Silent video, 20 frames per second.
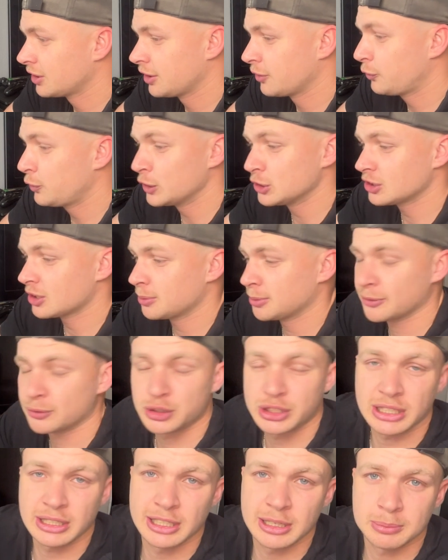first time I've
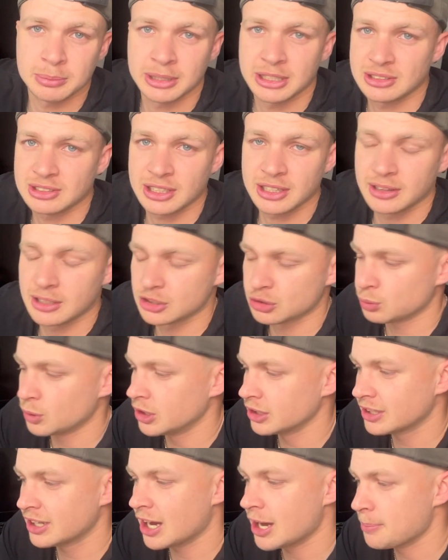seen him is in this
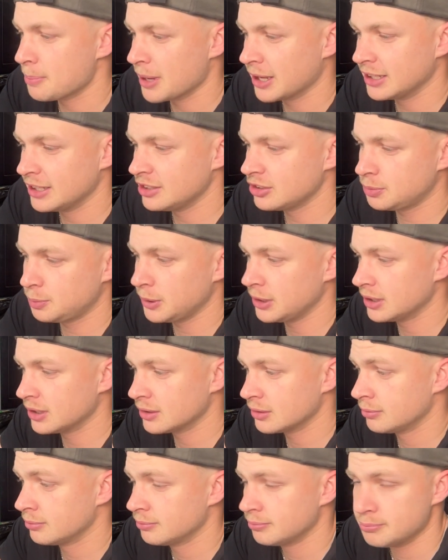World Cup, and he's
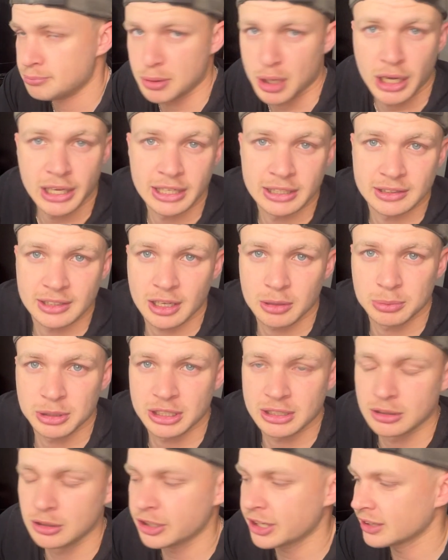been brilliant. I
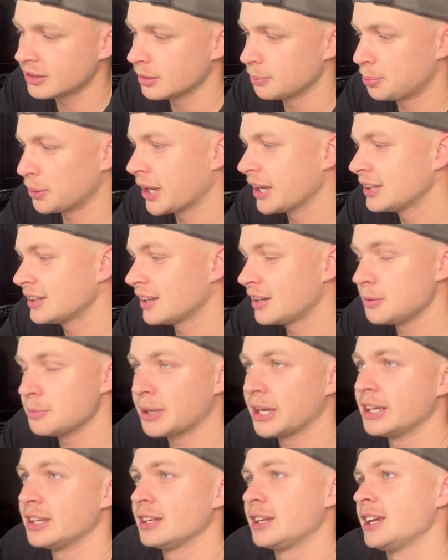mean, look at the break that he
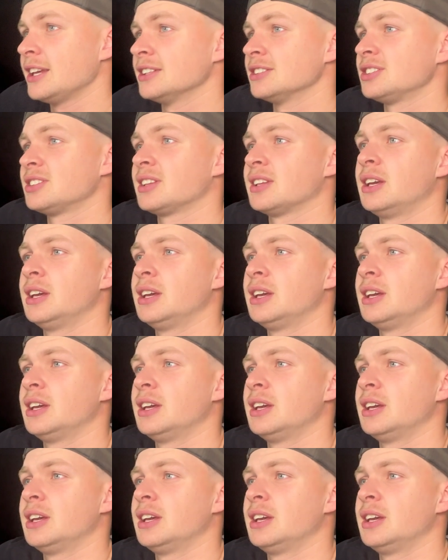made against